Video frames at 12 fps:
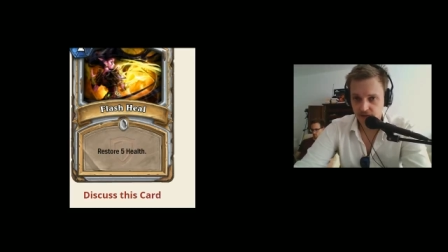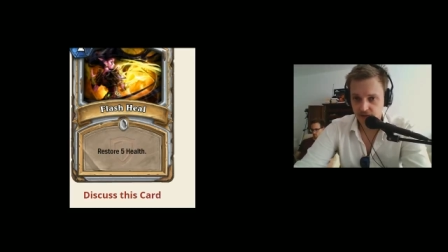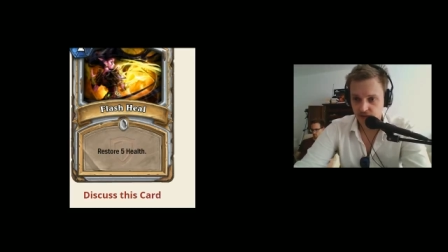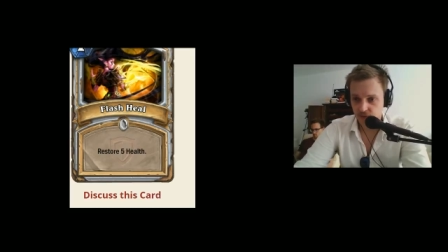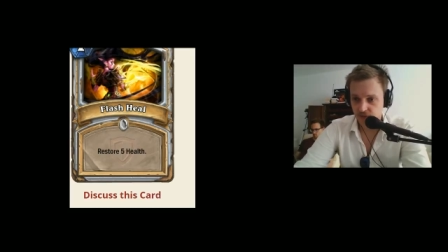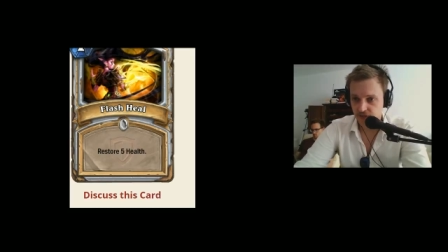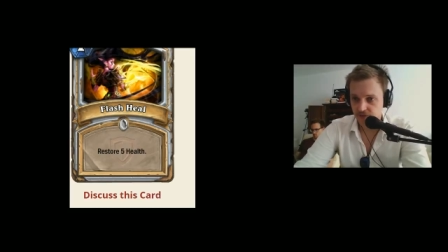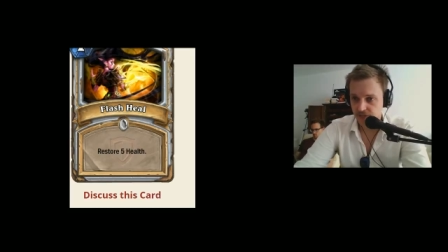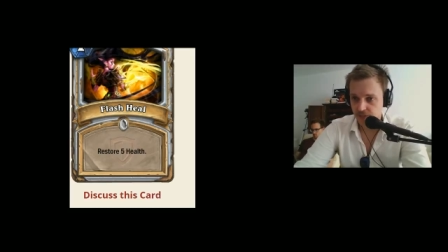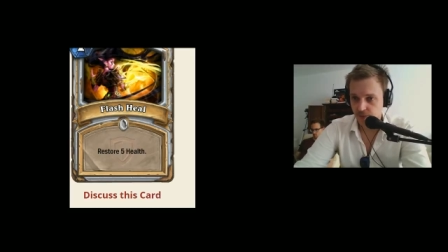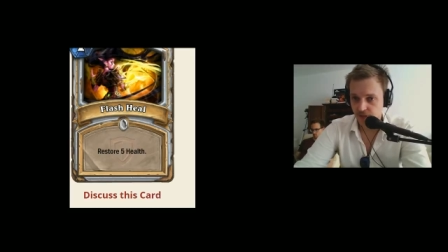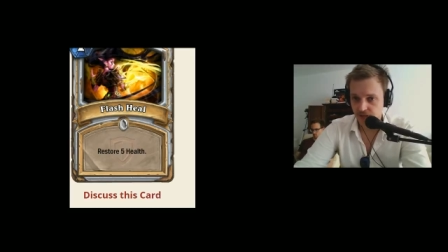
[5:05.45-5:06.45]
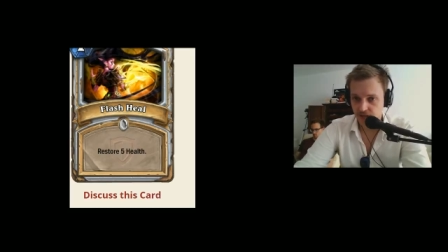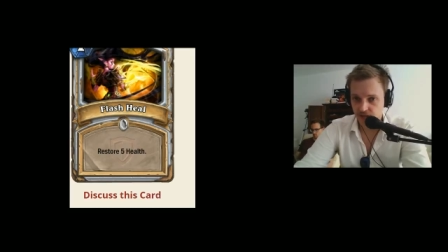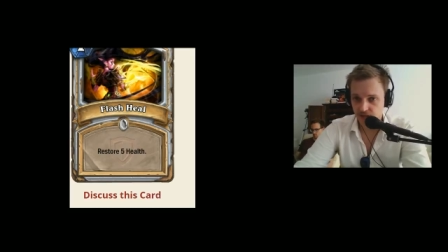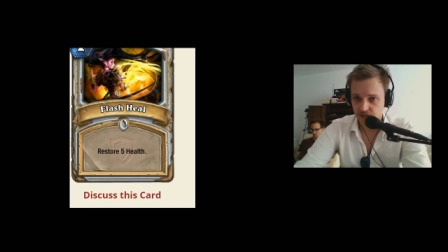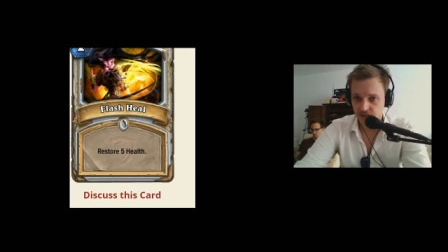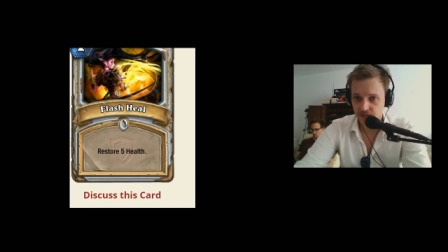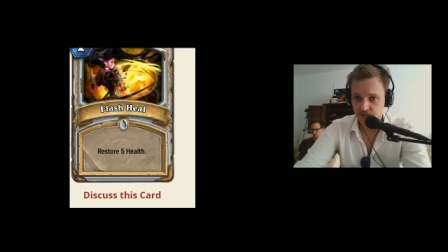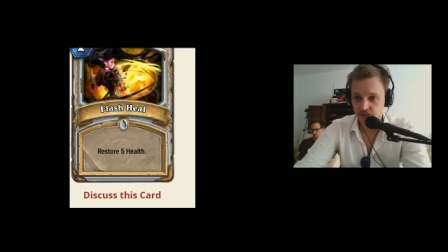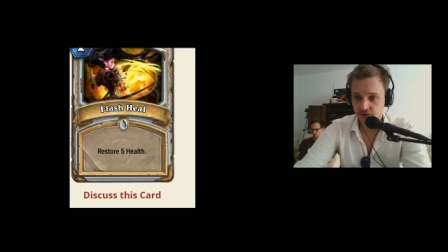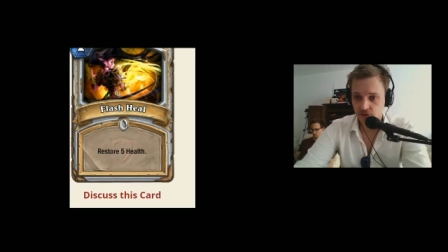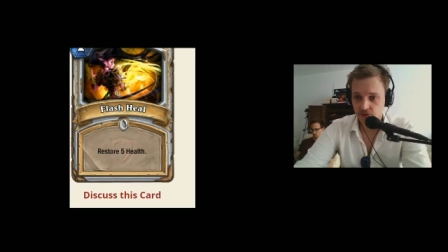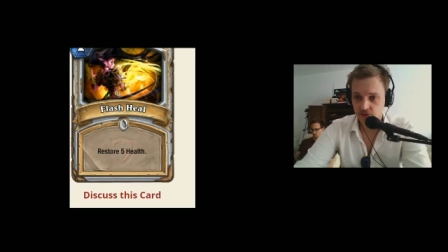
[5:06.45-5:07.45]
I think we'll definitely see play, and it's
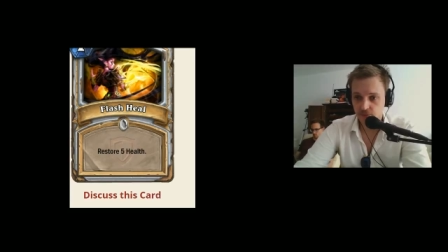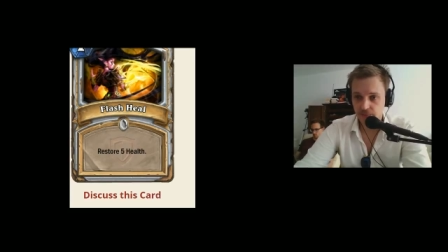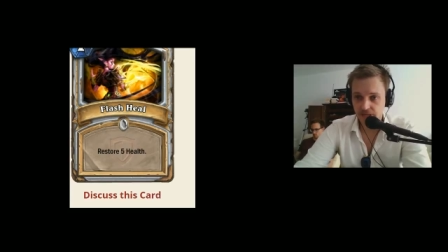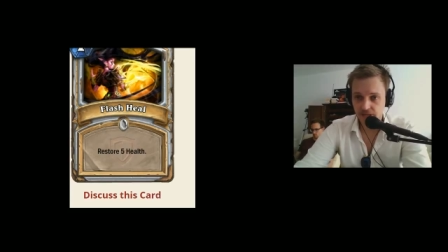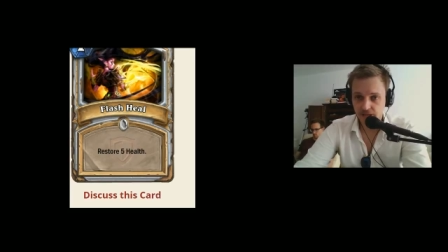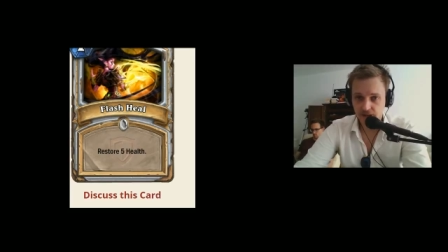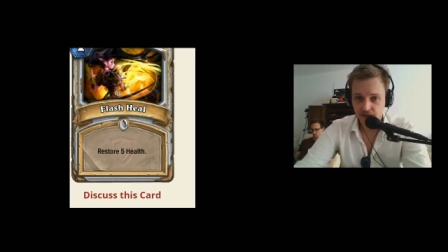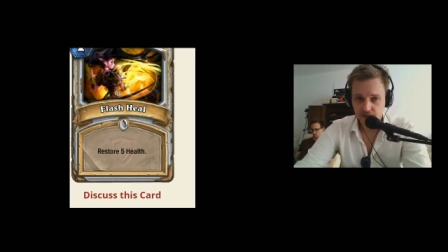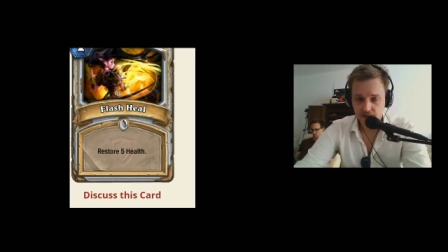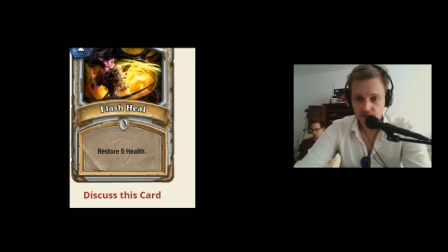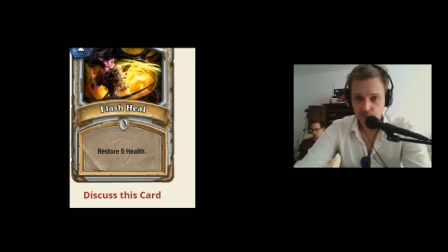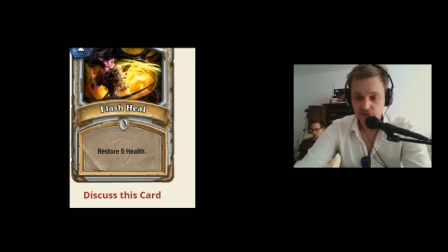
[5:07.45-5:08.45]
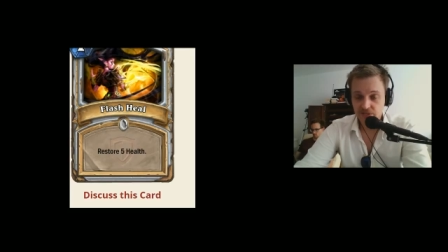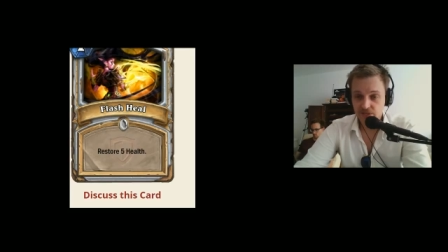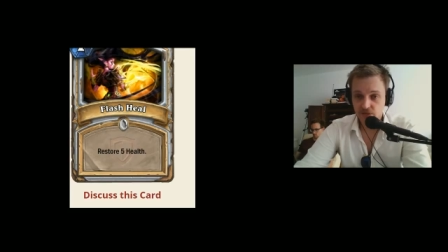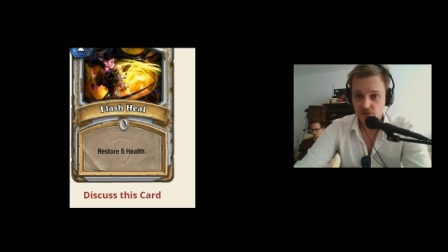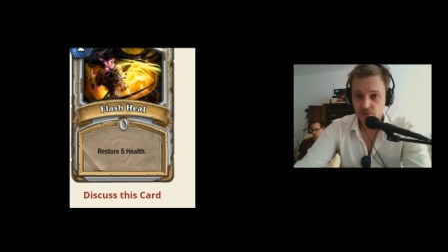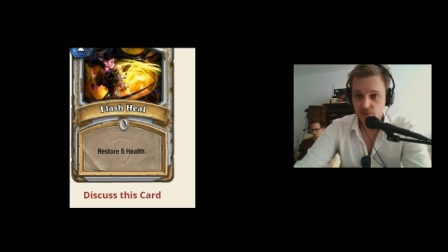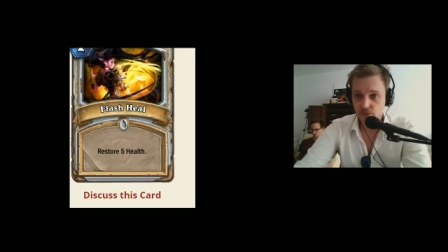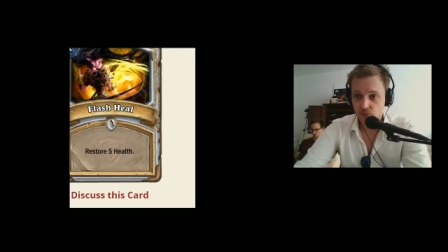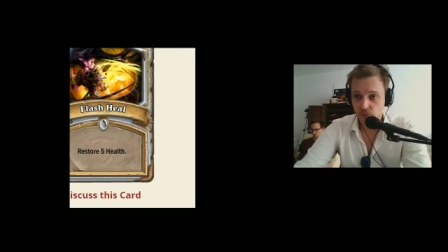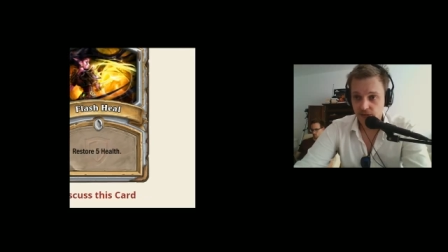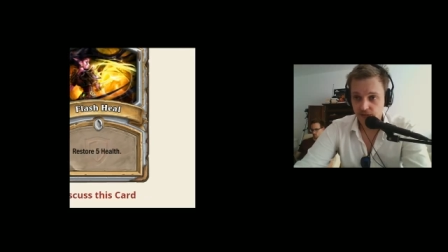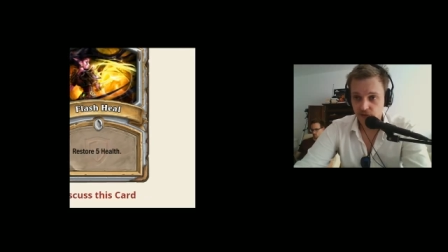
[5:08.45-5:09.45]
going to be Priest is going to be
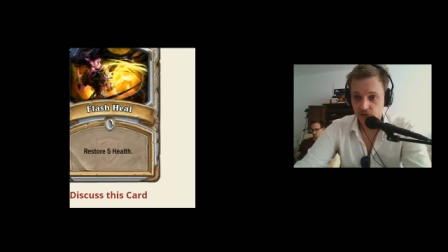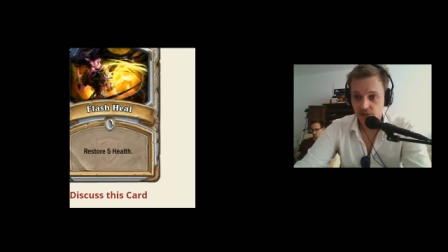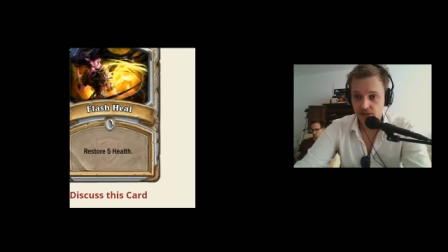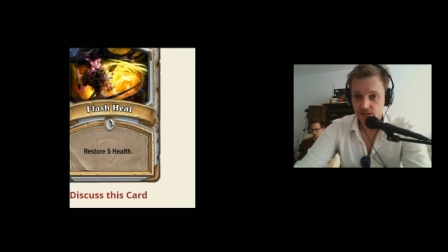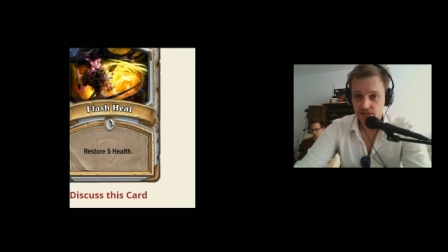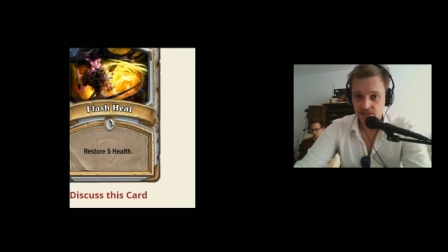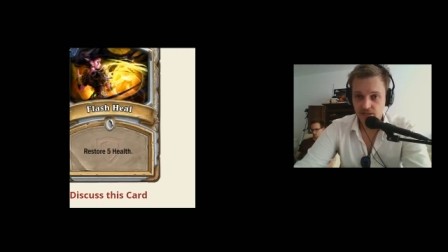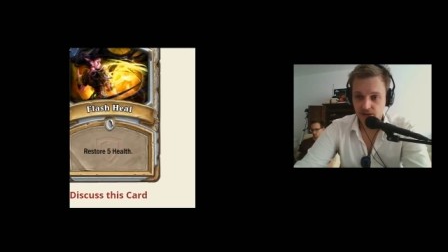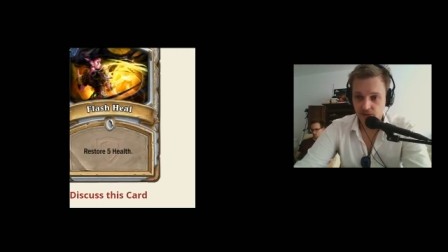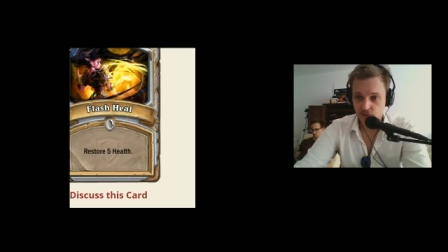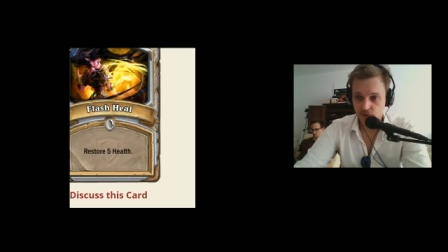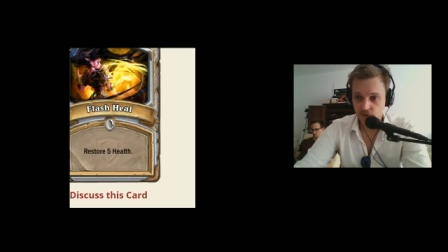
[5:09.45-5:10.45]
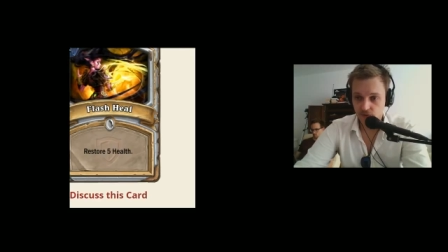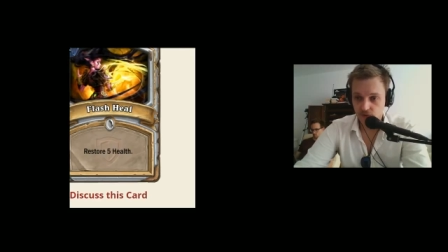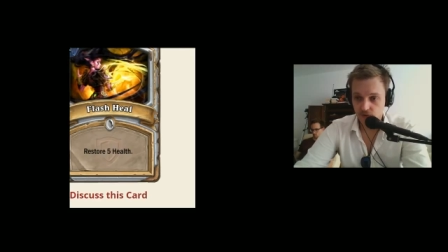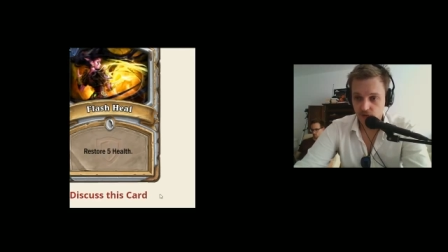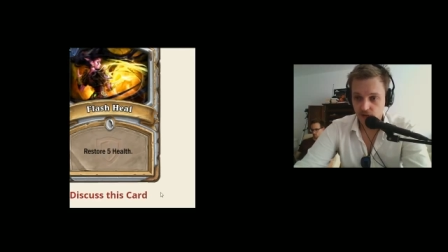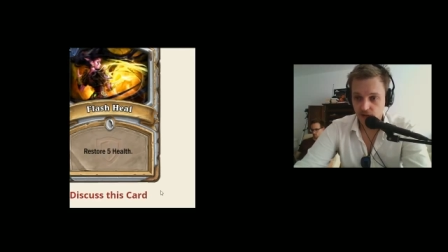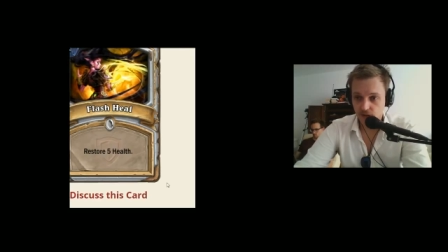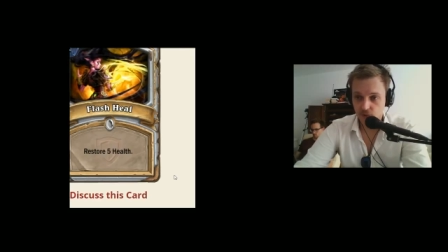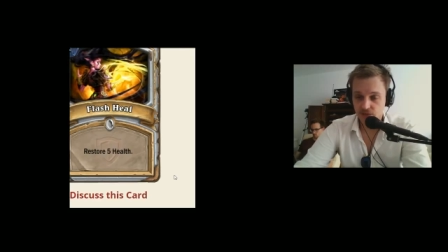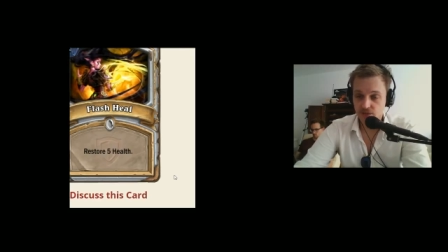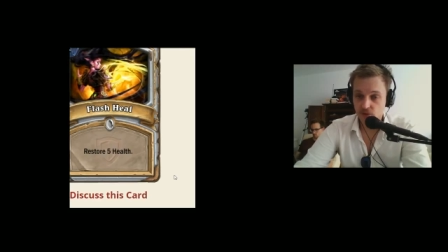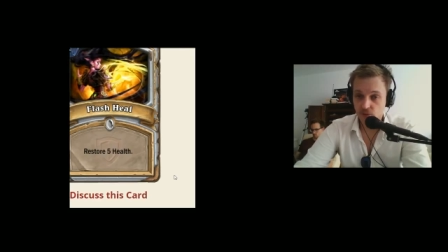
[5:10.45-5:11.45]
really good against aggro,
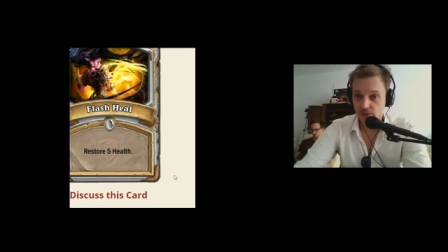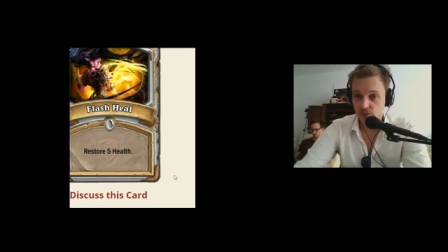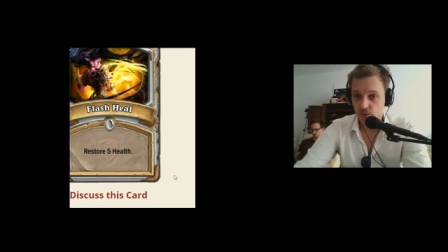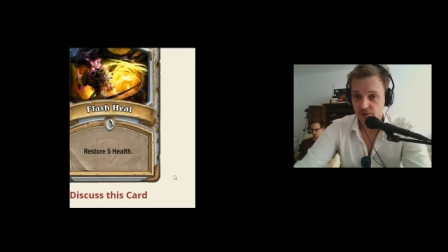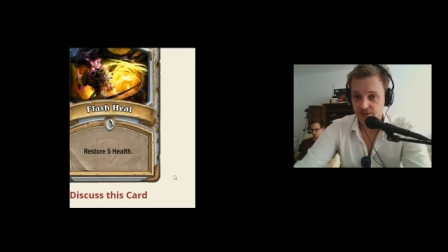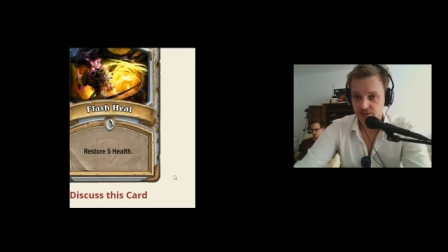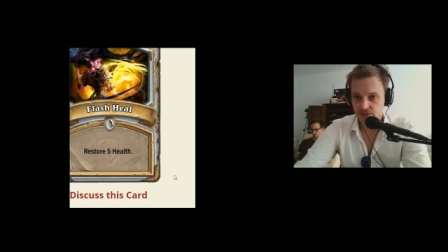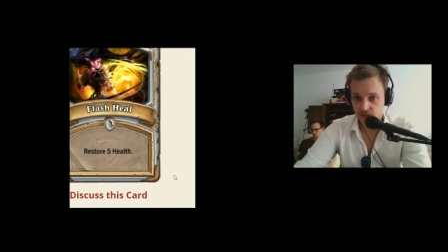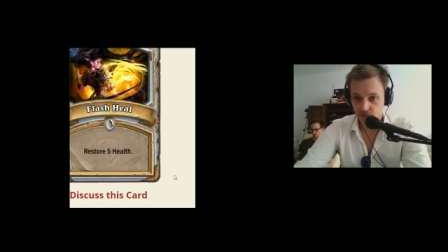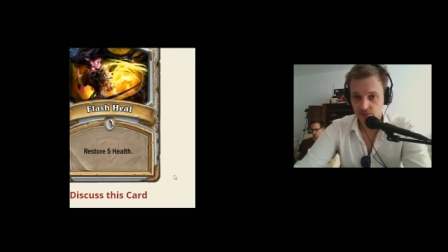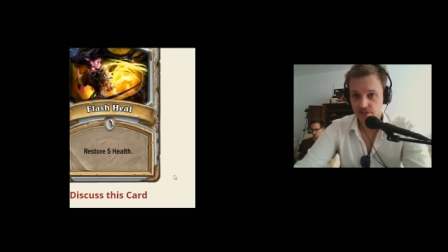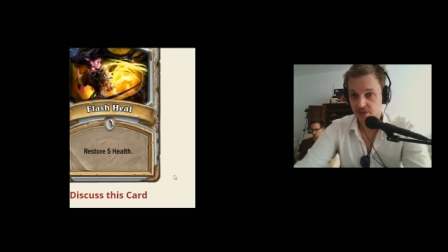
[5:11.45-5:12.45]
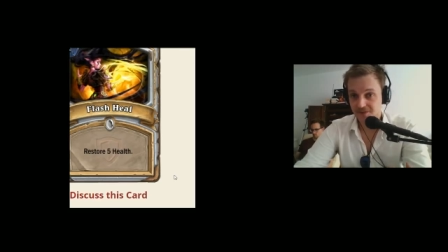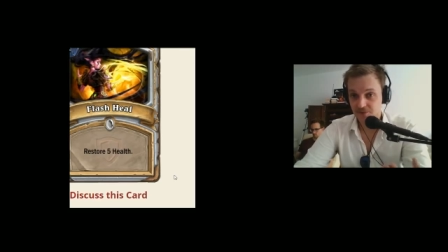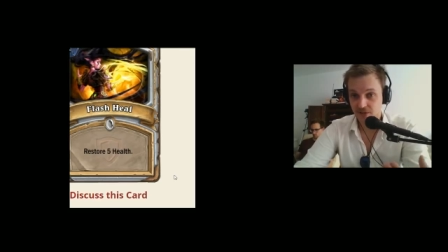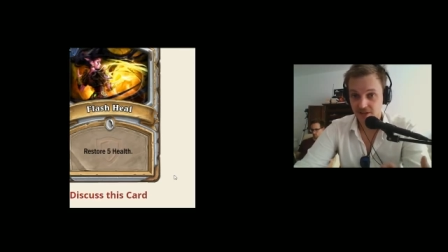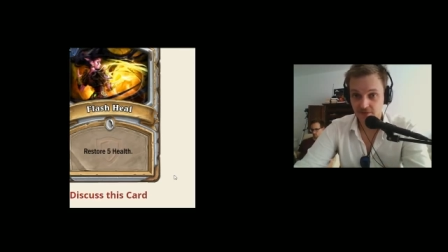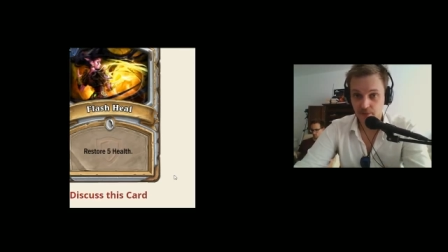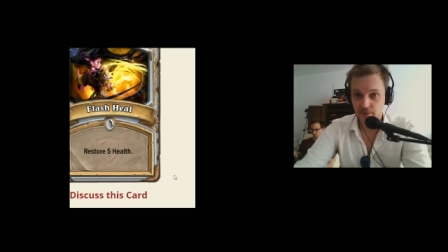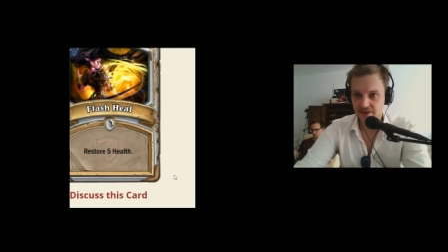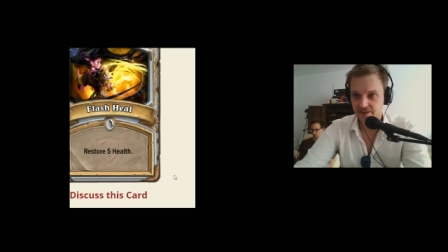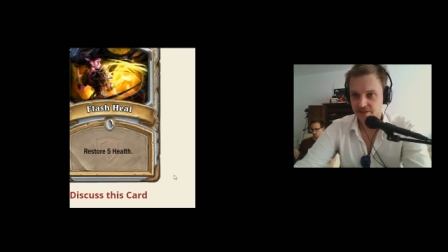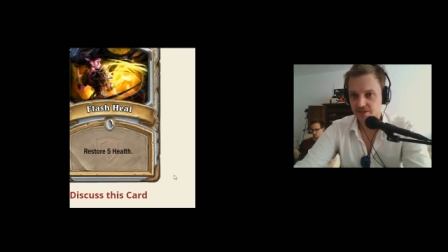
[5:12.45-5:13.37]
which it already was, but it's going to be even better.